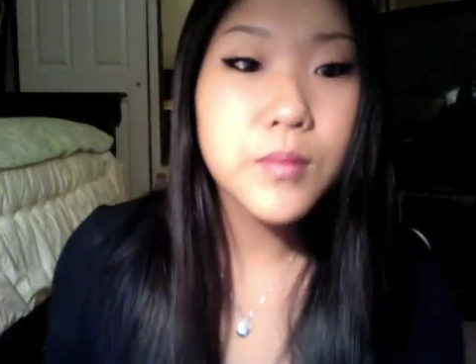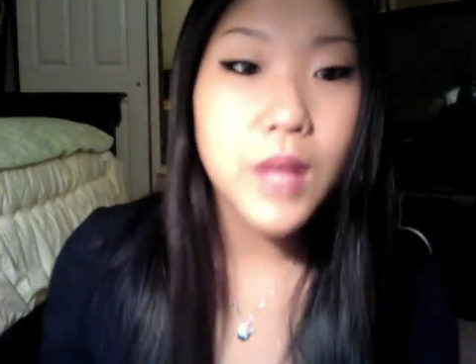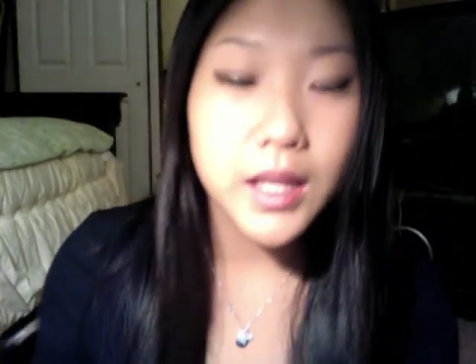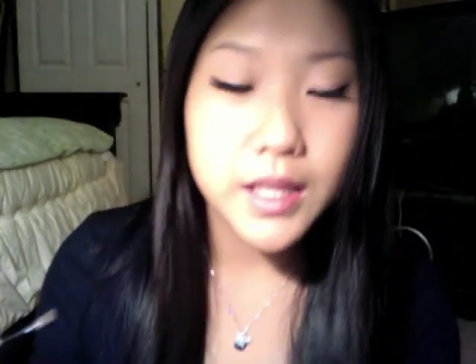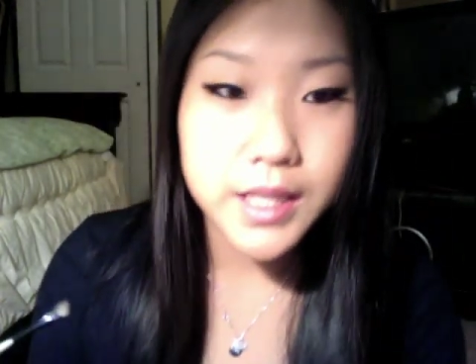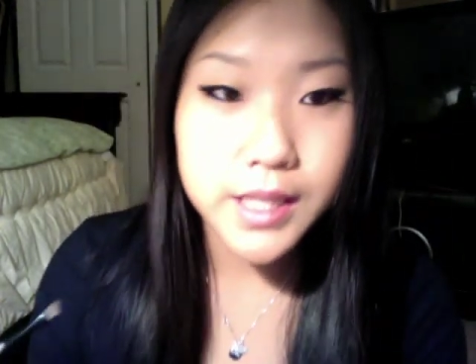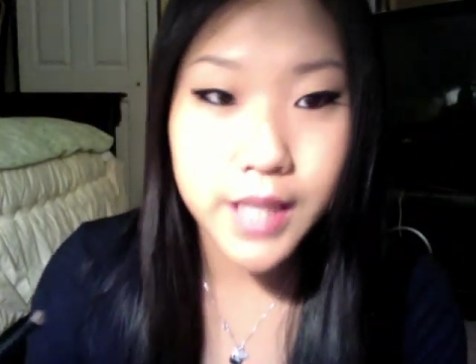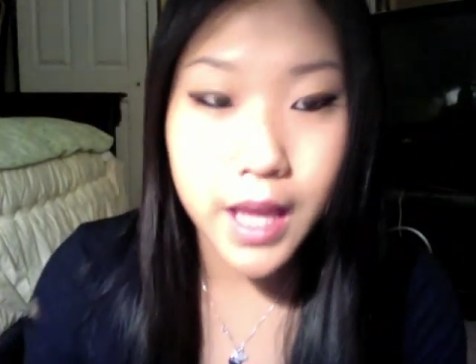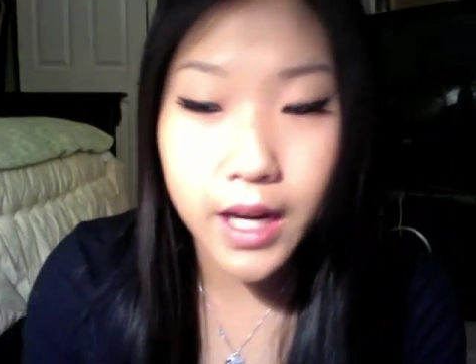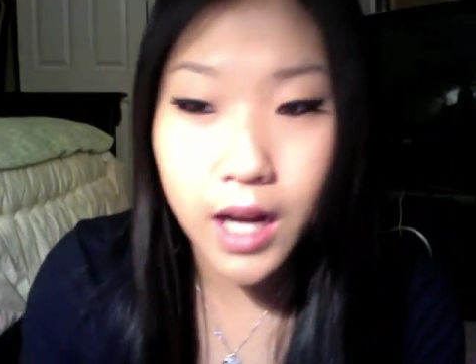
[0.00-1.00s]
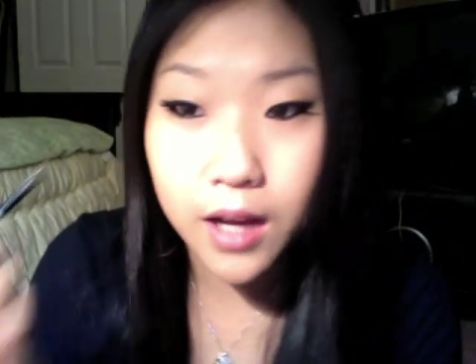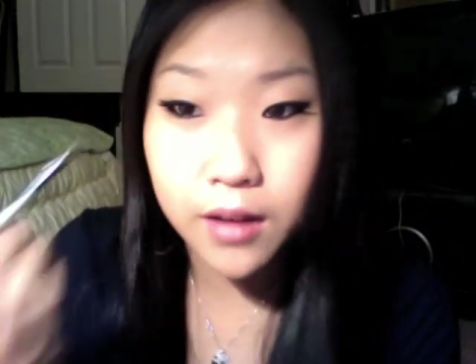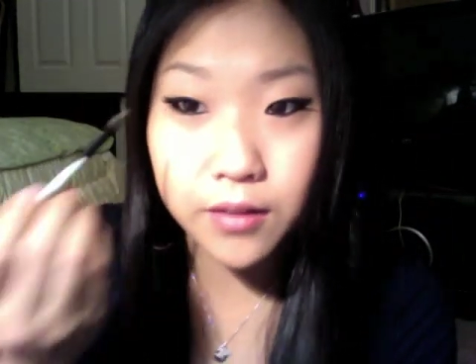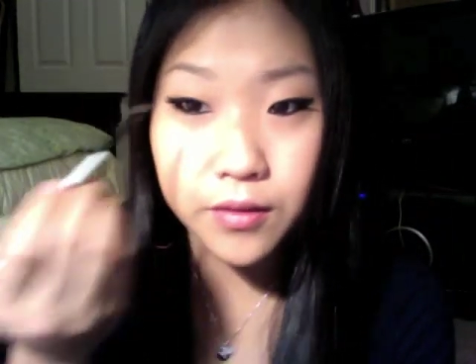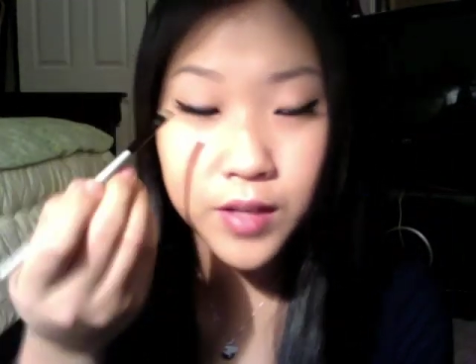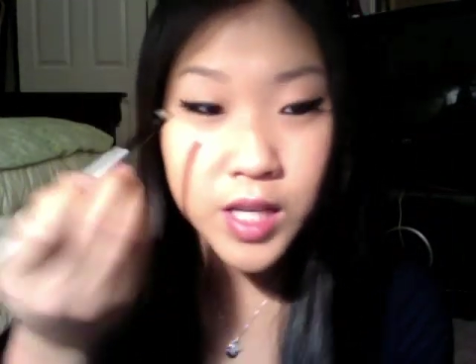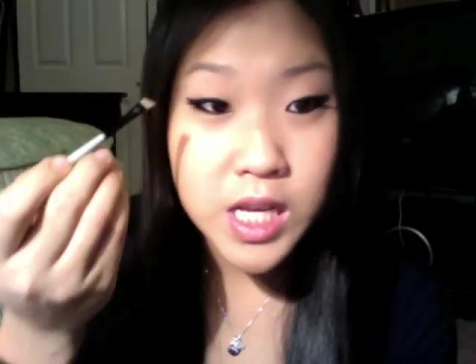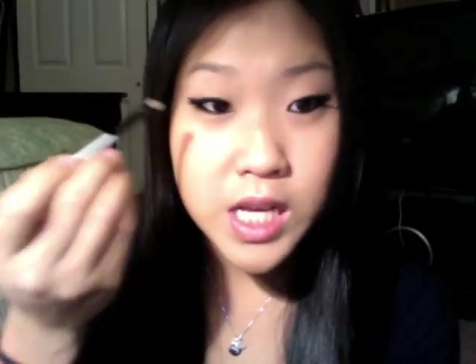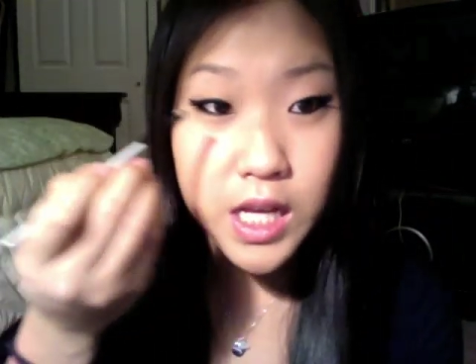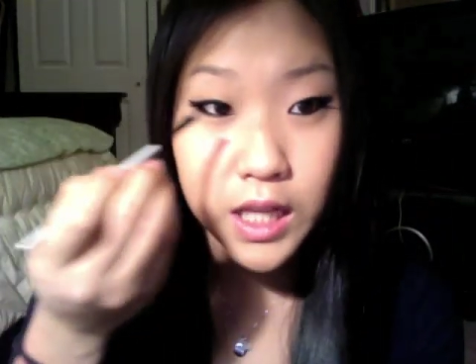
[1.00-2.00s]
And instead of
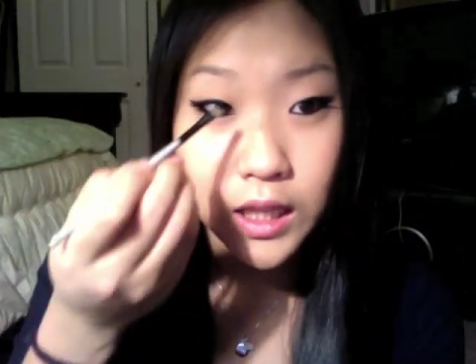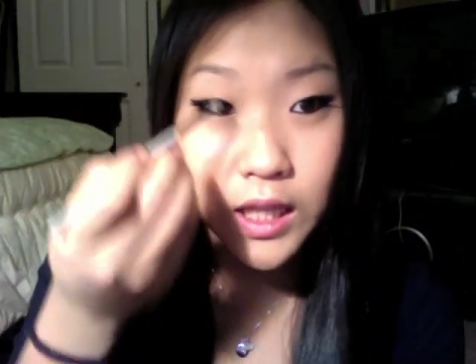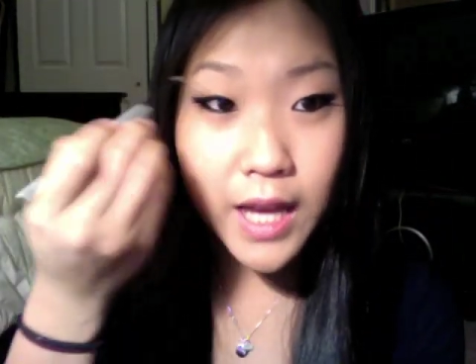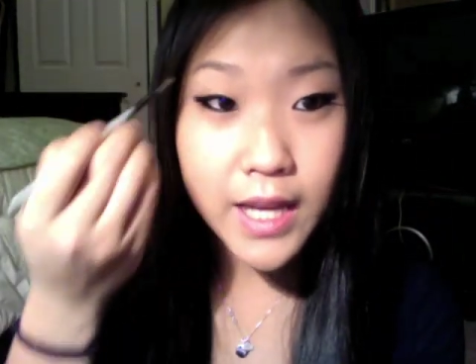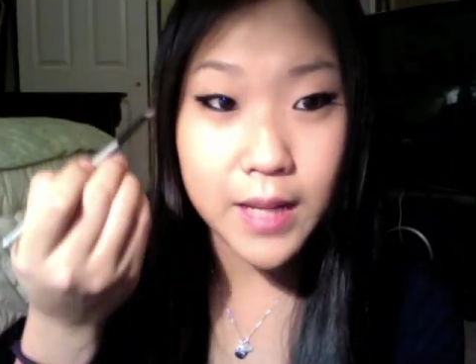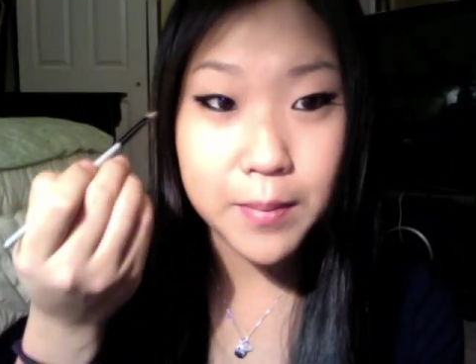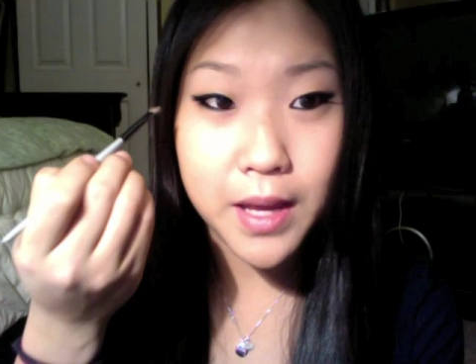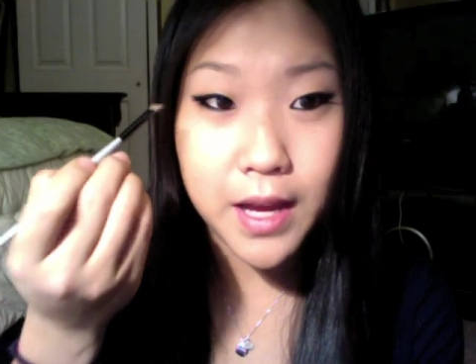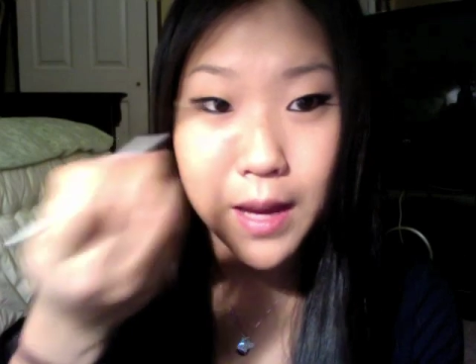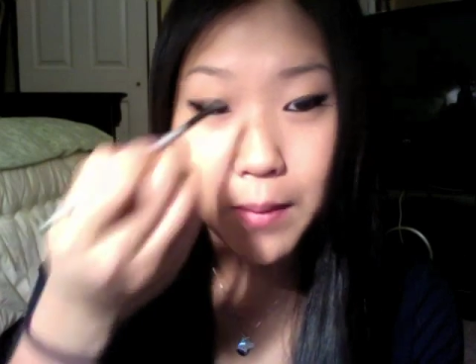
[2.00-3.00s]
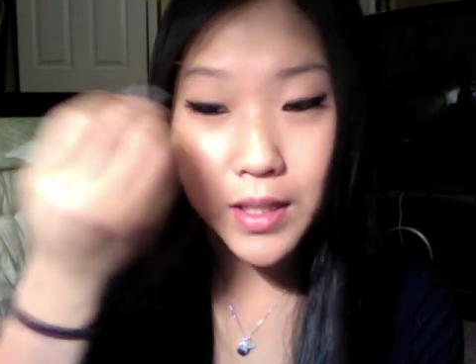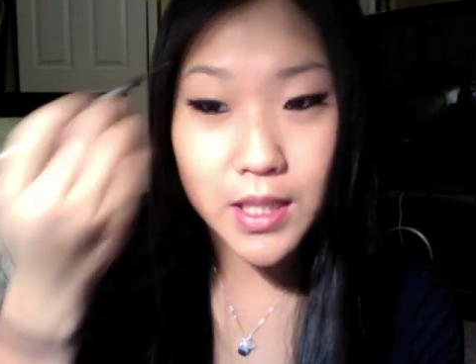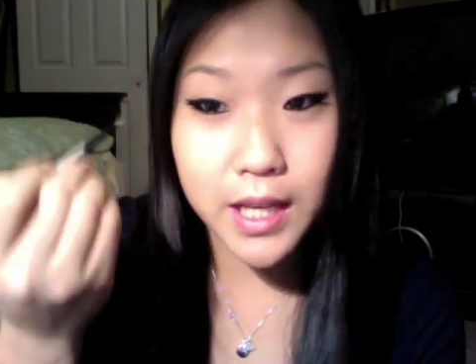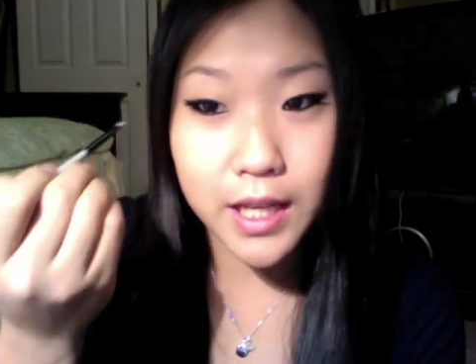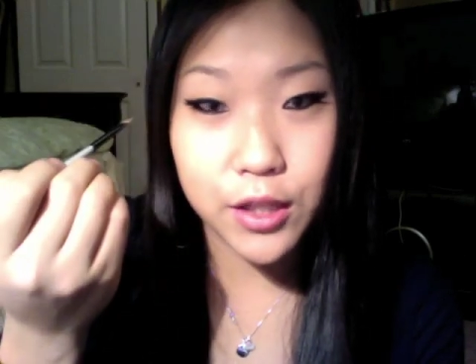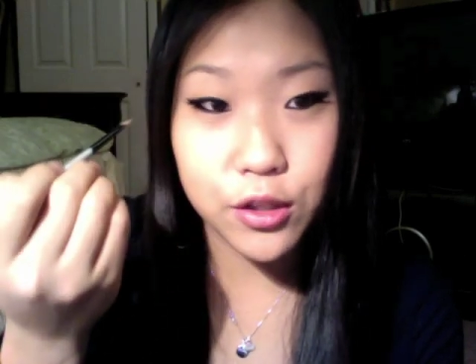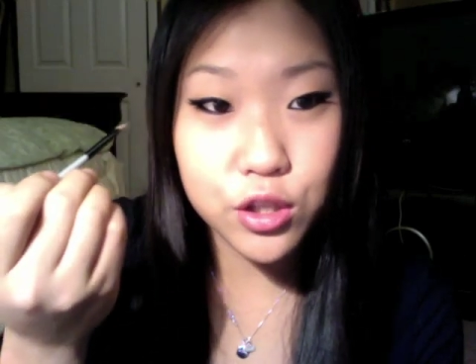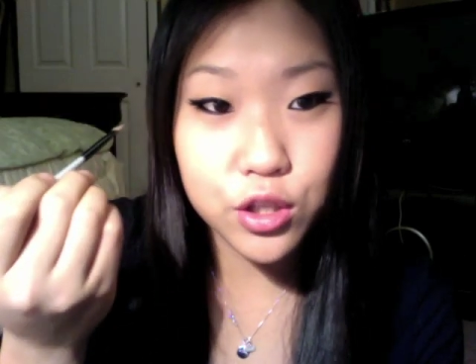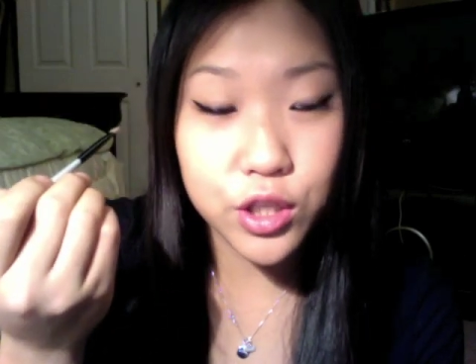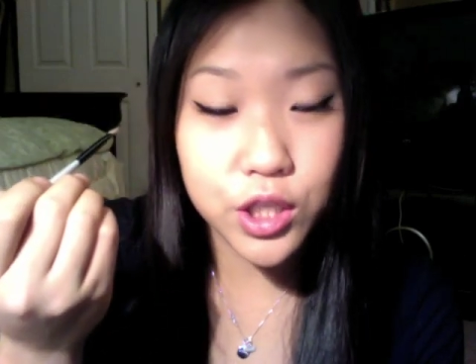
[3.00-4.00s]
lining my eyebrows like I
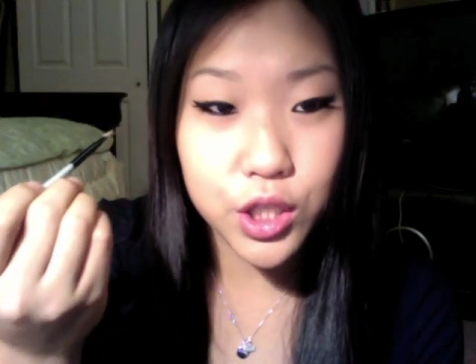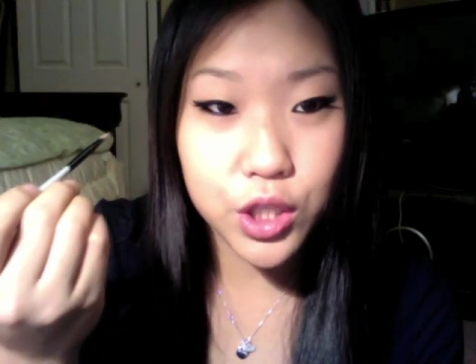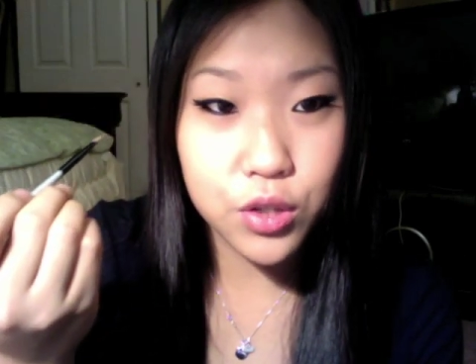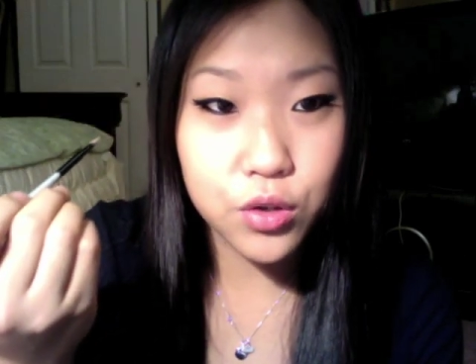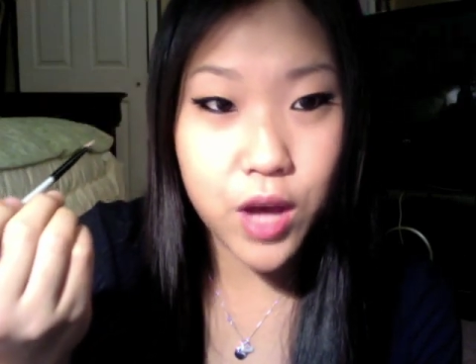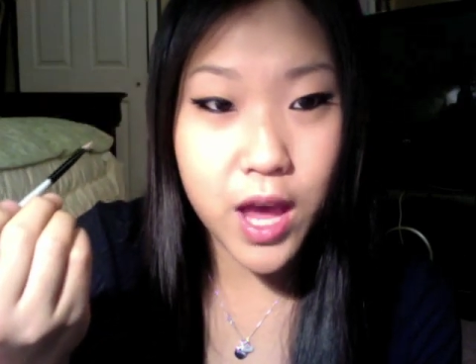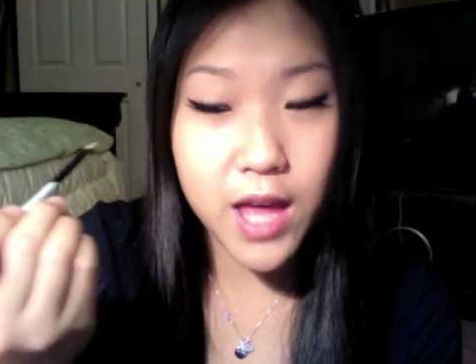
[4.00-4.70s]
usually do,